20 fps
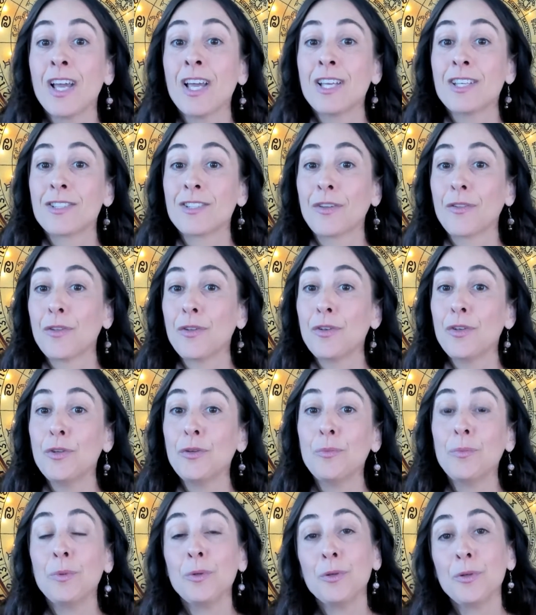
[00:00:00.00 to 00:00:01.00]
So the new
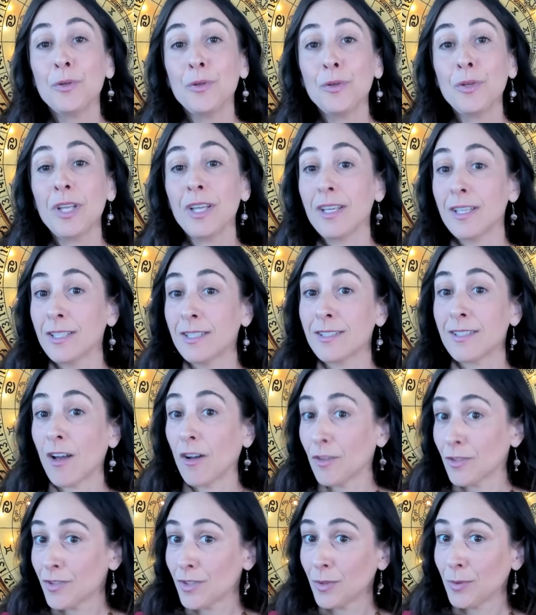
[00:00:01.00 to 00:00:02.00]
moon is
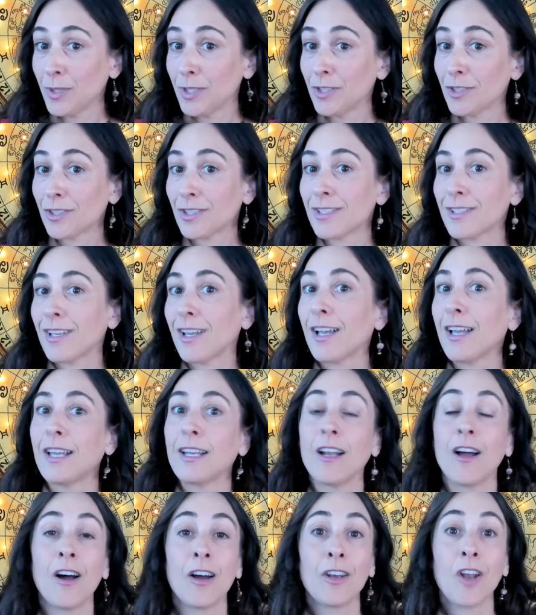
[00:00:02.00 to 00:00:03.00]
also in your sign
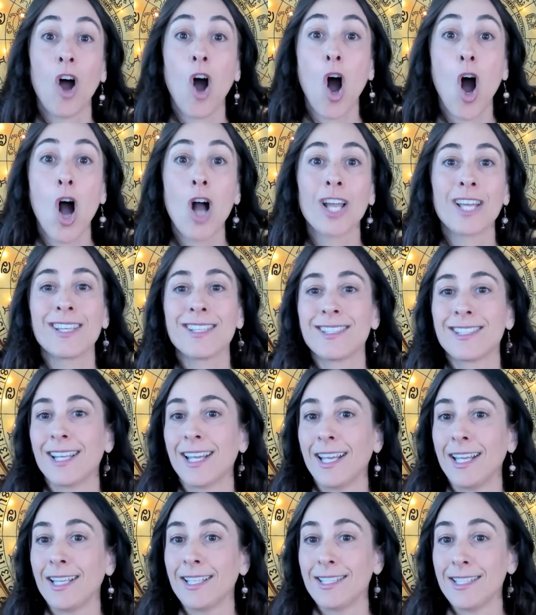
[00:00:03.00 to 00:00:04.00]
on August
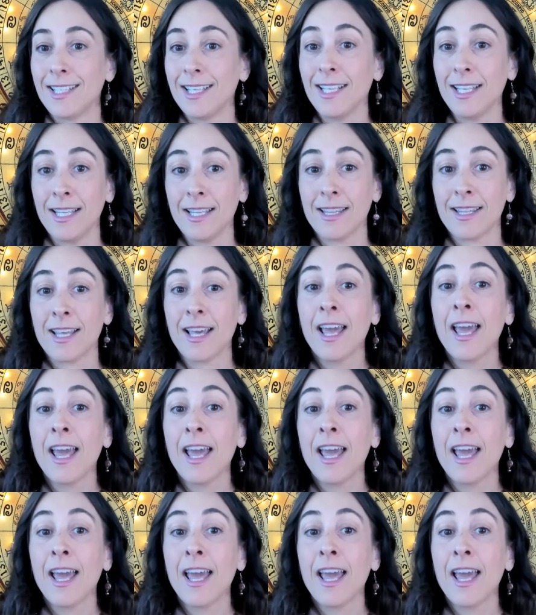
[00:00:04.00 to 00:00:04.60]
18th.